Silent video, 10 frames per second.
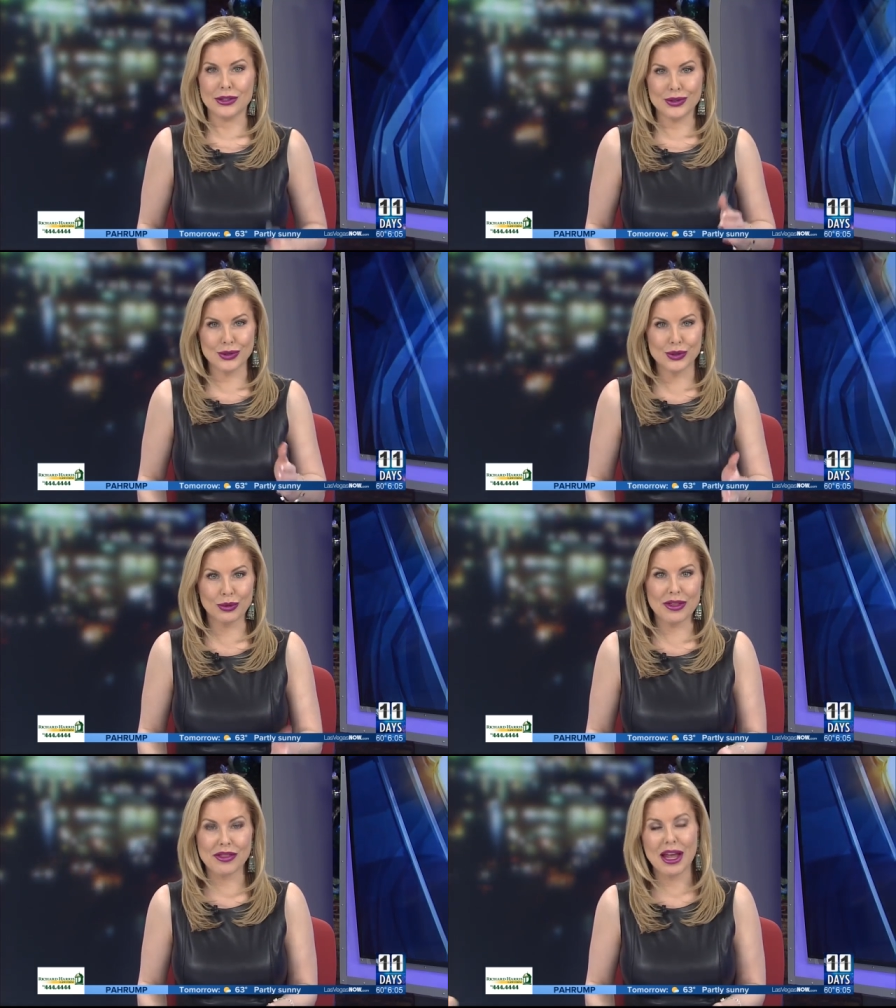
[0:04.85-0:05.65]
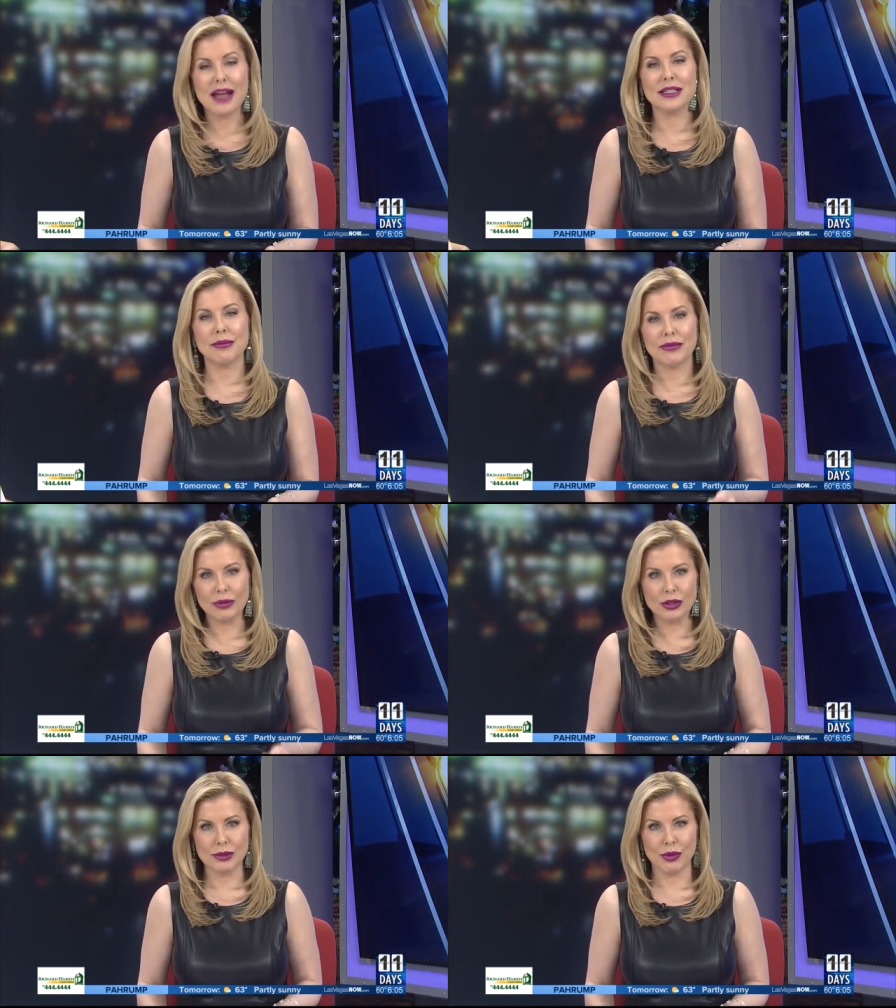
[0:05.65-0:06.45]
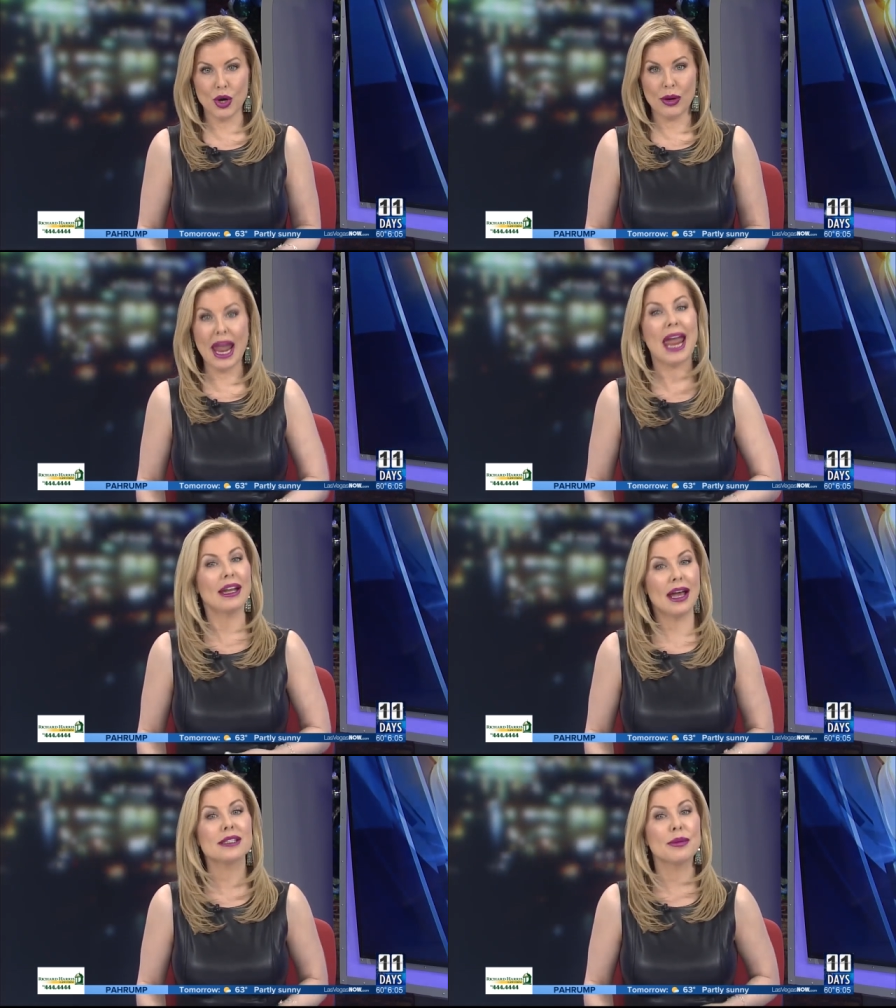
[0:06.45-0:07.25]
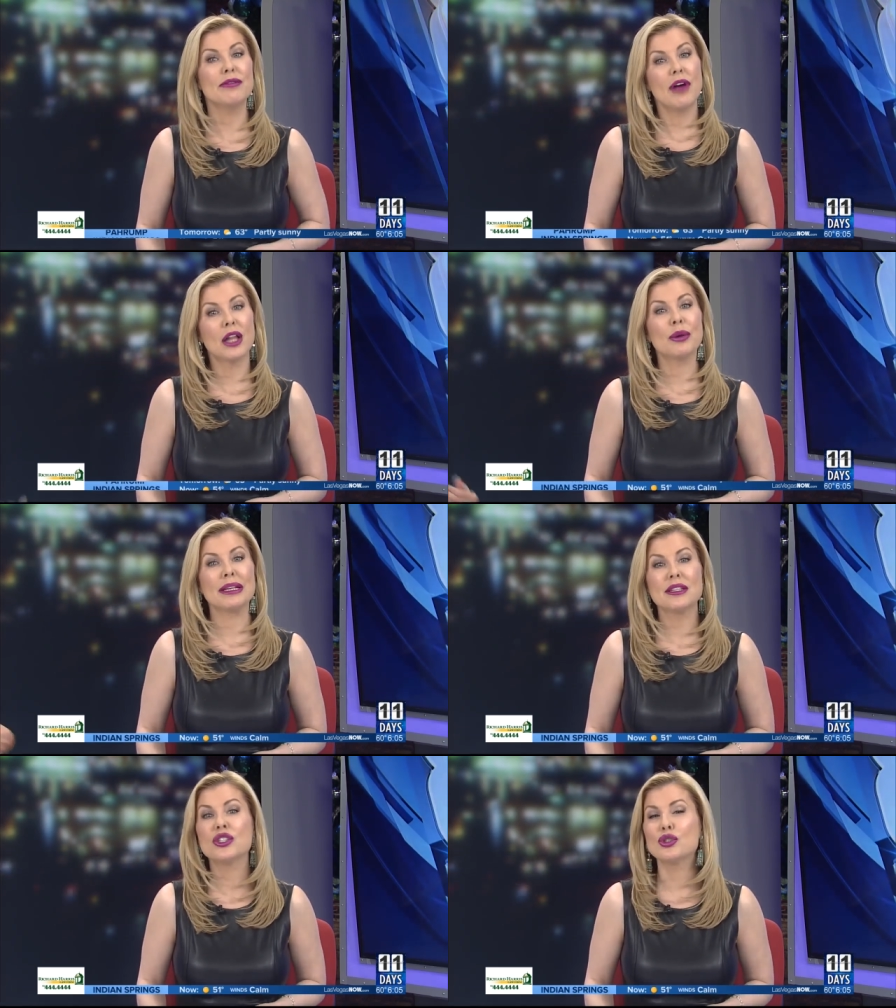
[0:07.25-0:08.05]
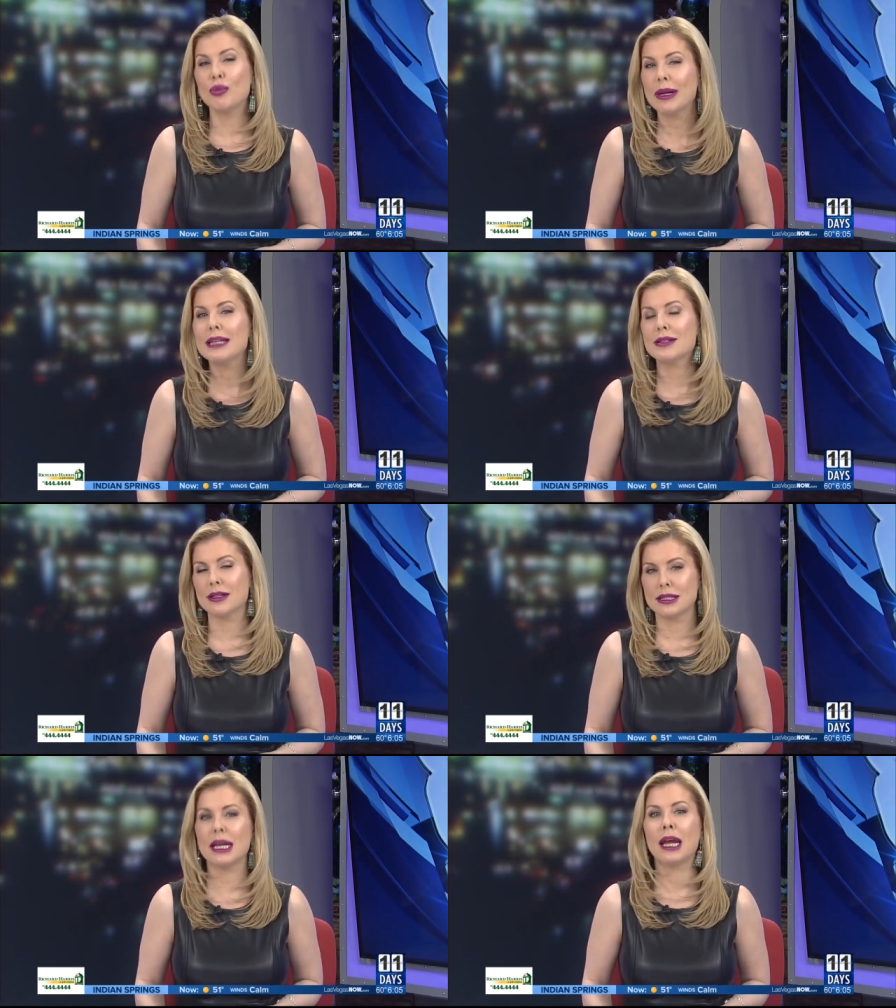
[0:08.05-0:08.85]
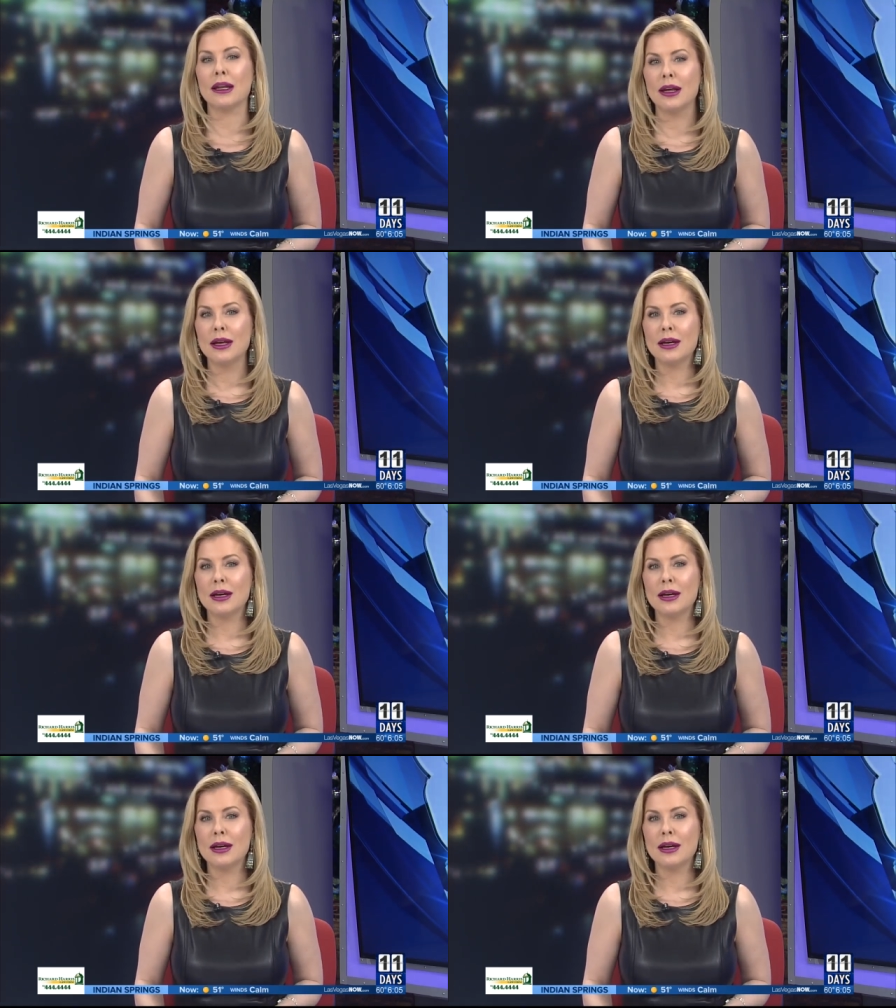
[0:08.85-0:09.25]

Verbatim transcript: This is a story that the I-Team first broke and has been following since 2016.